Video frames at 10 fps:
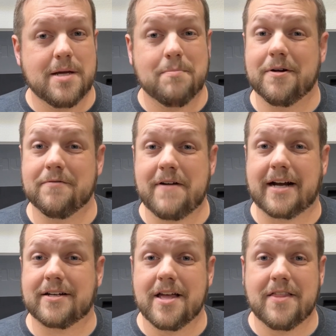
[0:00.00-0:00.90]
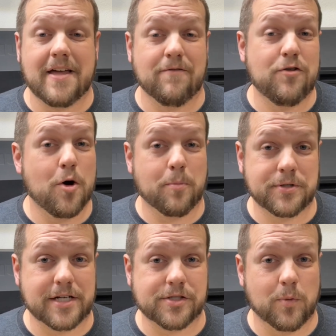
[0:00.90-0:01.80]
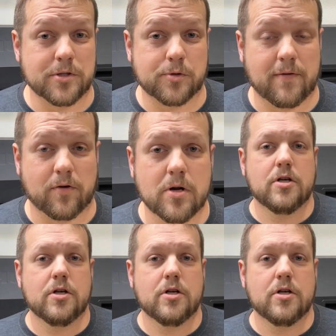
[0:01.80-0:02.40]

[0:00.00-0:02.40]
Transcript: but in fact, they have no protection whatsoever.